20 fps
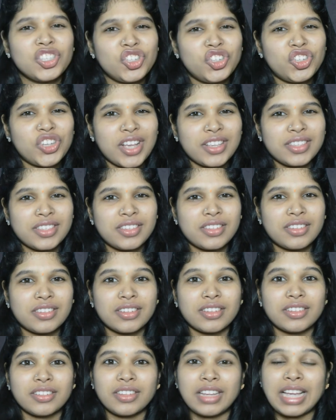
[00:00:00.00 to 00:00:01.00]

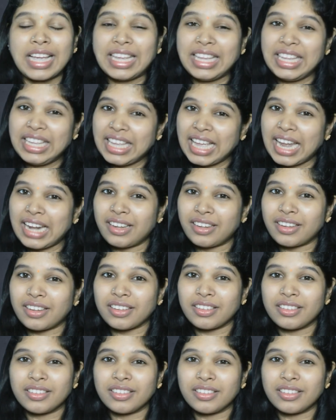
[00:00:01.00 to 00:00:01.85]
just, yet,